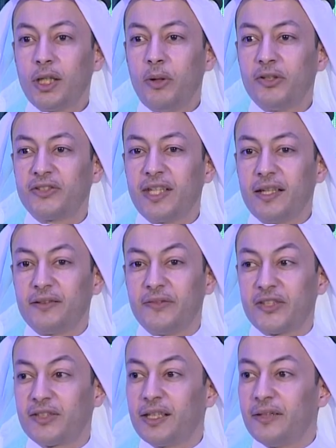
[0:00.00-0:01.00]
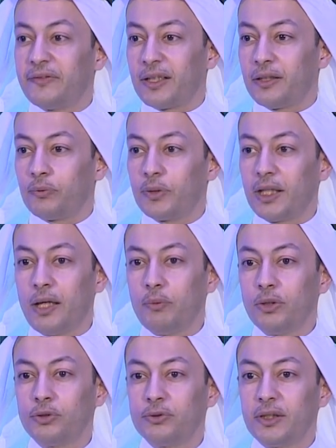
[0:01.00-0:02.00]
about service delivery, when I
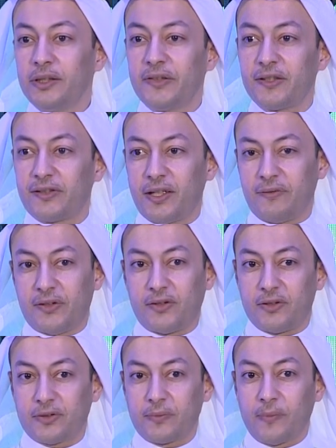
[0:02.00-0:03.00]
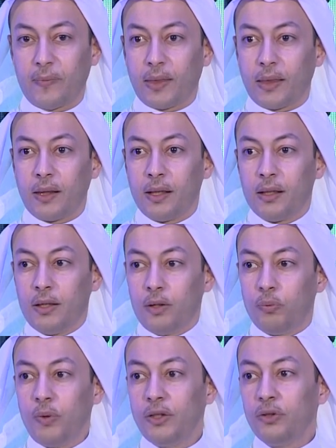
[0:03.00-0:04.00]
want to deliver services,
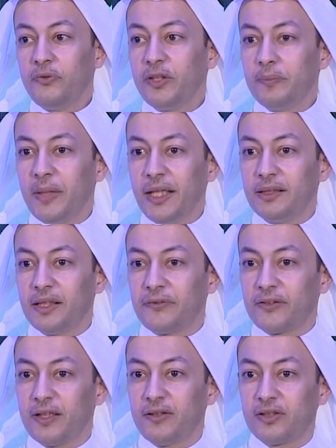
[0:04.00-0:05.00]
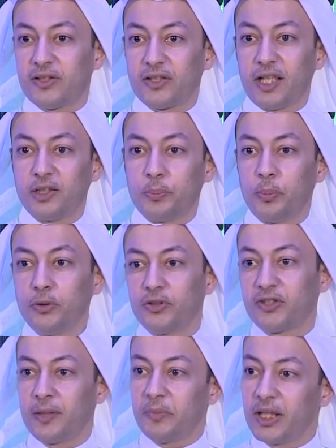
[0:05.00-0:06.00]
one of the main differences that
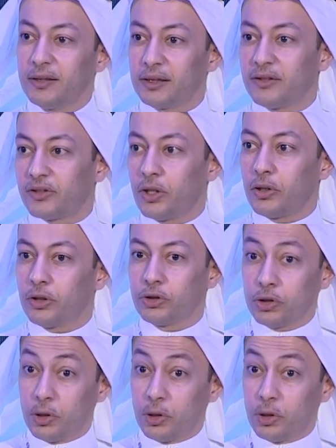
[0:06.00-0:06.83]
puts some countries on the